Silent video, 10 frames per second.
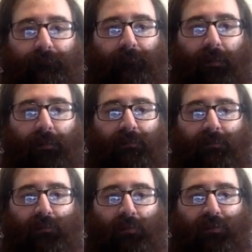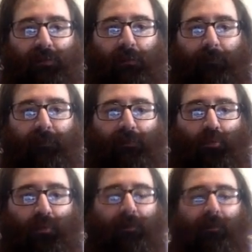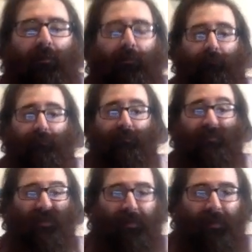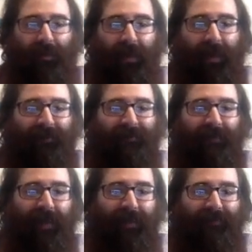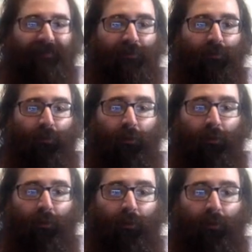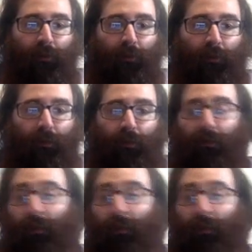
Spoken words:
switching between colors, x at 0, and